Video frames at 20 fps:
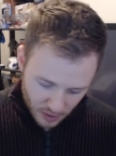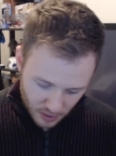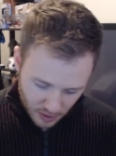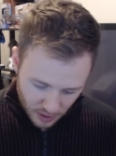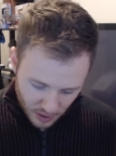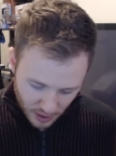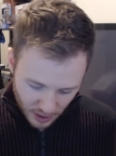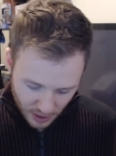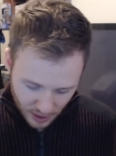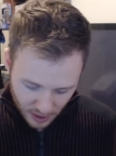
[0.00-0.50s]

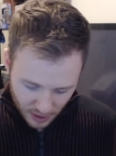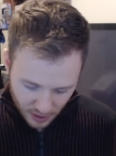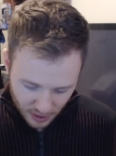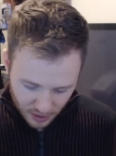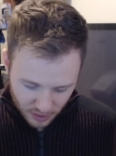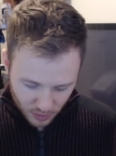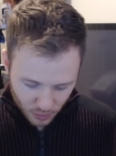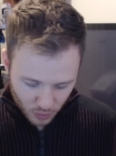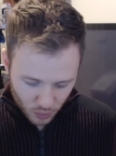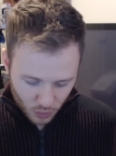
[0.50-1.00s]

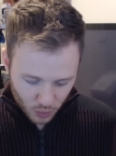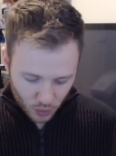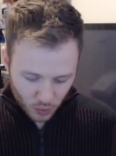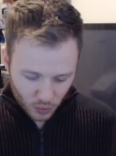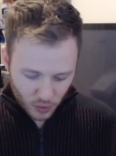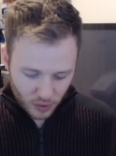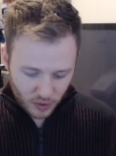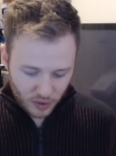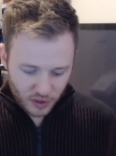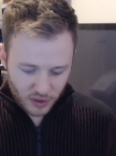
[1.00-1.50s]
And,
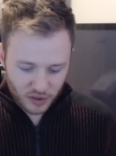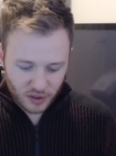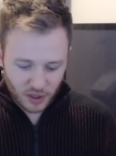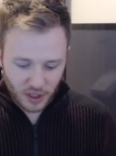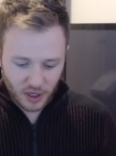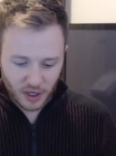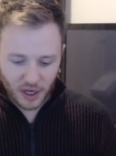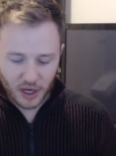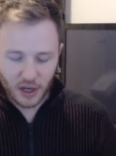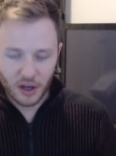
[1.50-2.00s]
ooh, this is
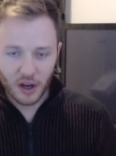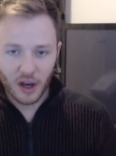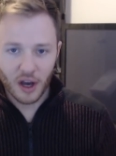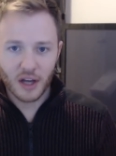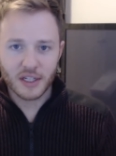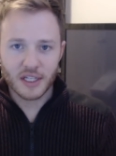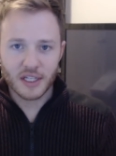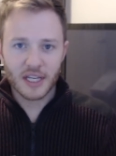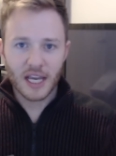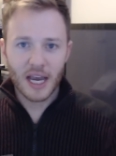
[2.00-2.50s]
a
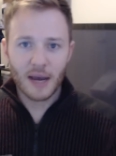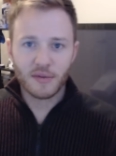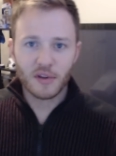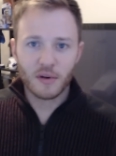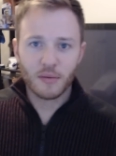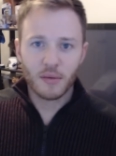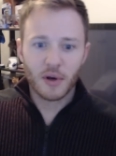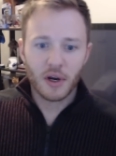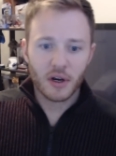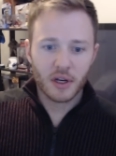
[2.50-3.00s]
nod to
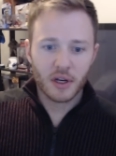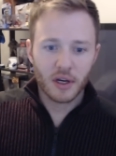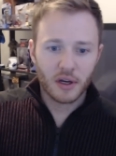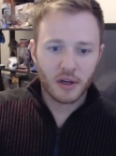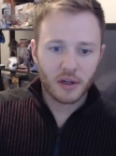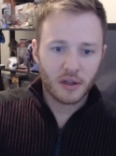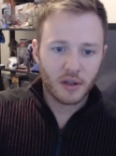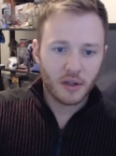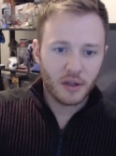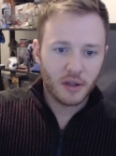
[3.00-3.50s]
Captain
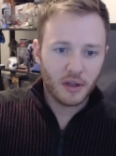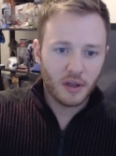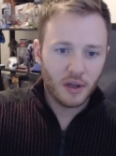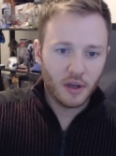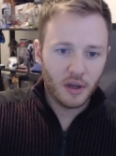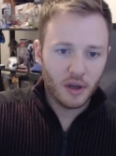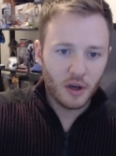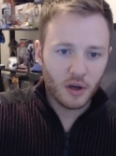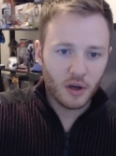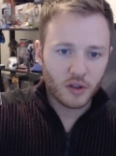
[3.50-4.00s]
America,
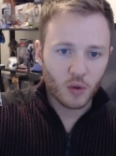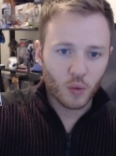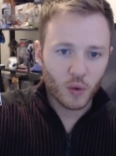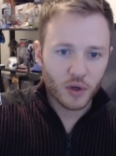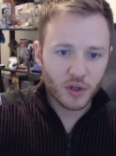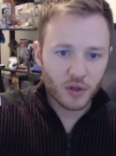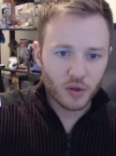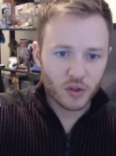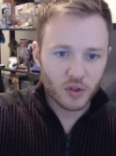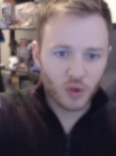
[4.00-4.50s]
the
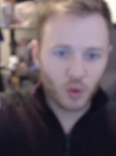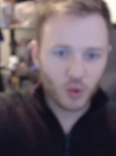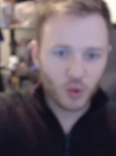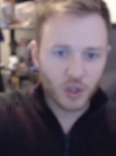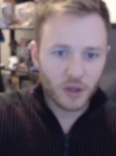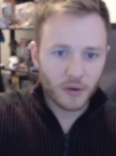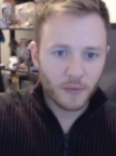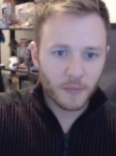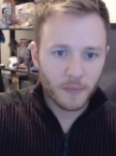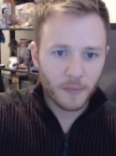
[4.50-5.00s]
Winter
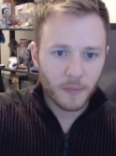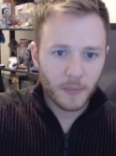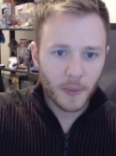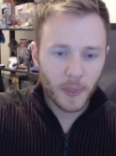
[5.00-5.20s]
Soldier.